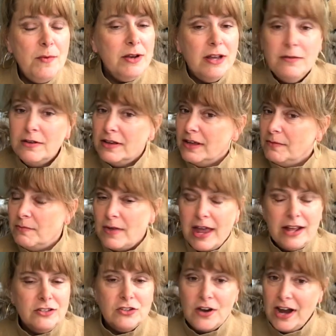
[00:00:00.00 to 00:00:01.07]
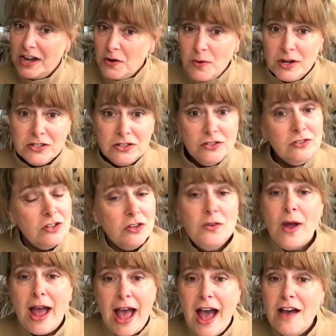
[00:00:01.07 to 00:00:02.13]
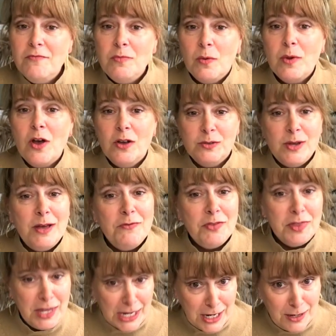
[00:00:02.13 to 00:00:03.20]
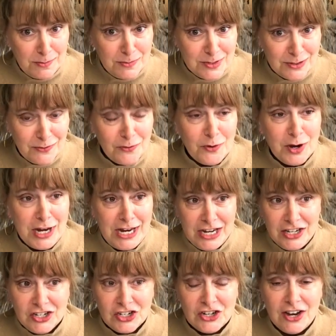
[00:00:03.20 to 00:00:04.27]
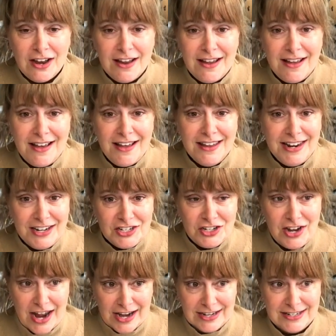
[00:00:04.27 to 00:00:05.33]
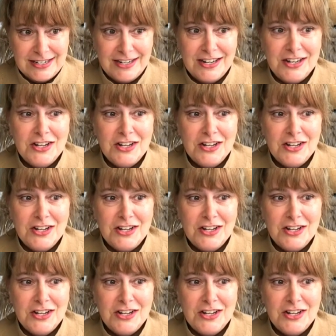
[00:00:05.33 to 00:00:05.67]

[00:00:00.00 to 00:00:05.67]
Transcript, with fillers: going to answer any questions that you have, but we also have themes for each each night.